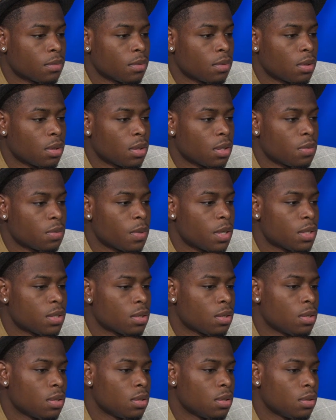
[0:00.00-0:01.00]
It's
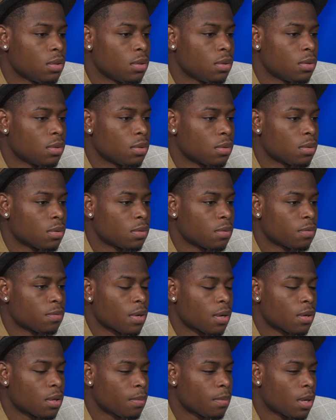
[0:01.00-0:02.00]
basically
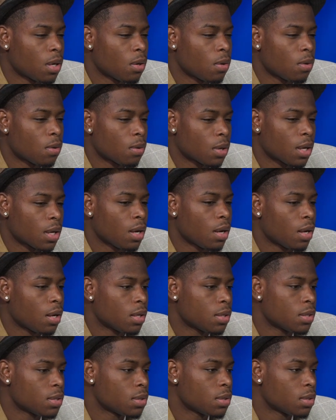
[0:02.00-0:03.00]
founded by all
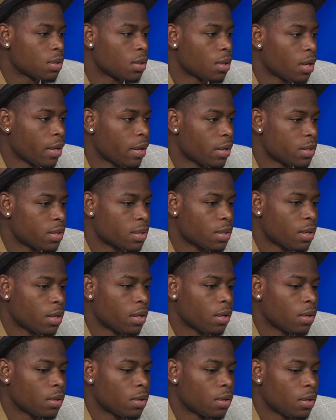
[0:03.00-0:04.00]
guys, and it's like
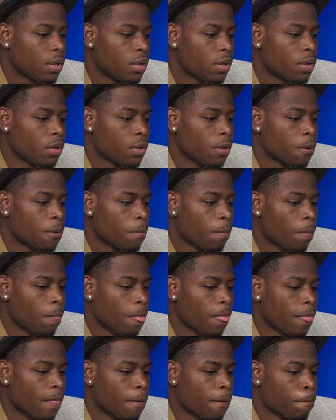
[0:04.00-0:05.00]
their
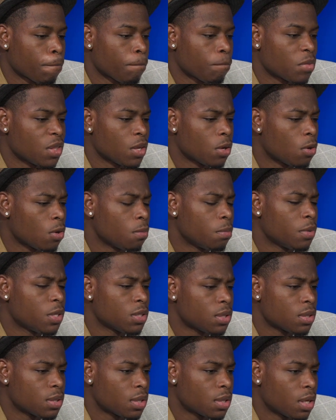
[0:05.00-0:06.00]
whole mission
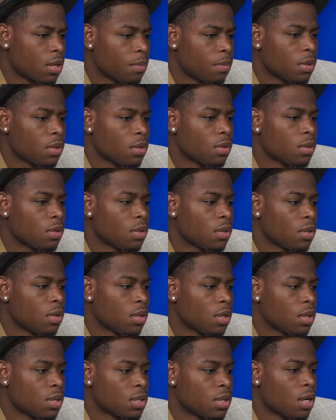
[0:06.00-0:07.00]
statement
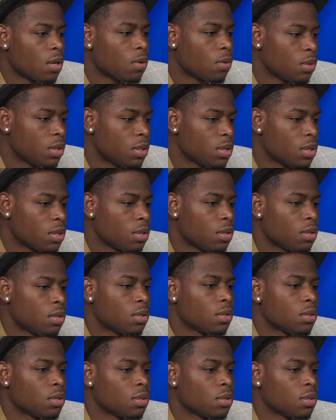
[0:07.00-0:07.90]
is not only to